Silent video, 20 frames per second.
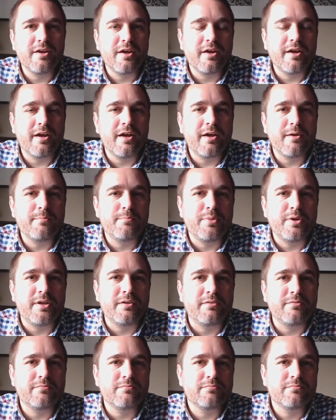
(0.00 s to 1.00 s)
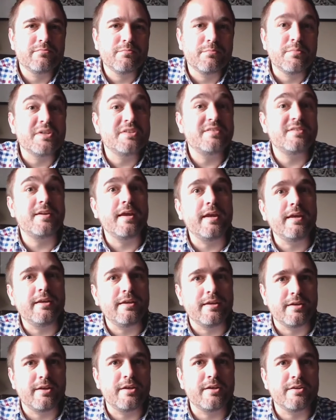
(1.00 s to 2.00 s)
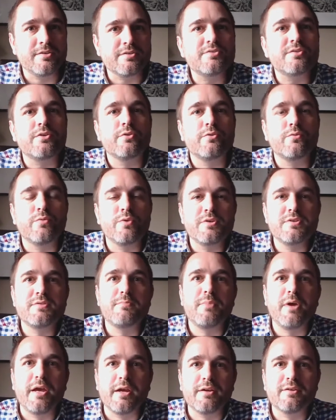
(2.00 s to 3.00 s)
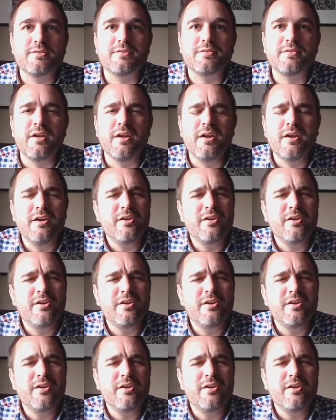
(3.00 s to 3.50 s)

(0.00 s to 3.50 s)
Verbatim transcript: uh, been mistaken in certain respects.